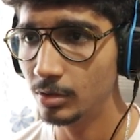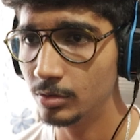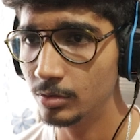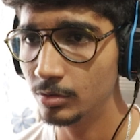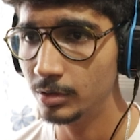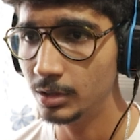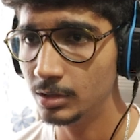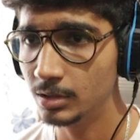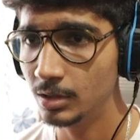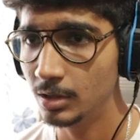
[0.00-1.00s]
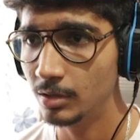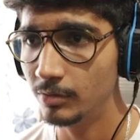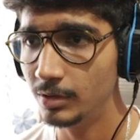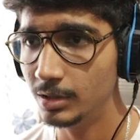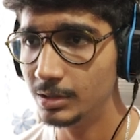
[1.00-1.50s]
going to do is
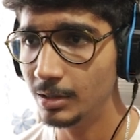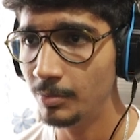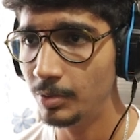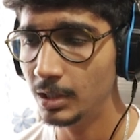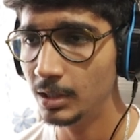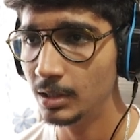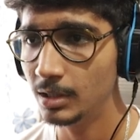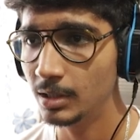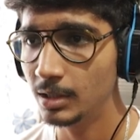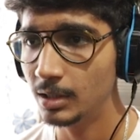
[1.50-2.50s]
we simply